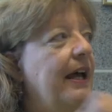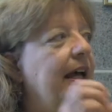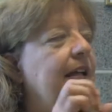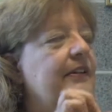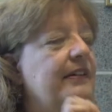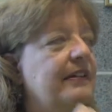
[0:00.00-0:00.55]

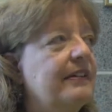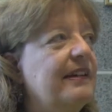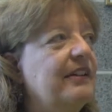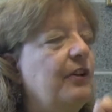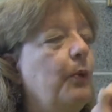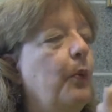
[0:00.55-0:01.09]
and it's in a
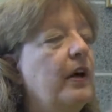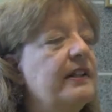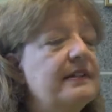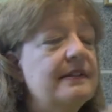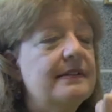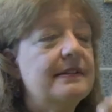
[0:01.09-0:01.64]
sense a
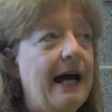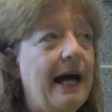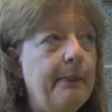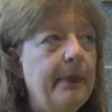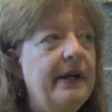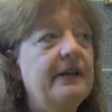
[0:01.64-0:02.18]

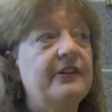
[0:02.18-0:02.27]
one-stop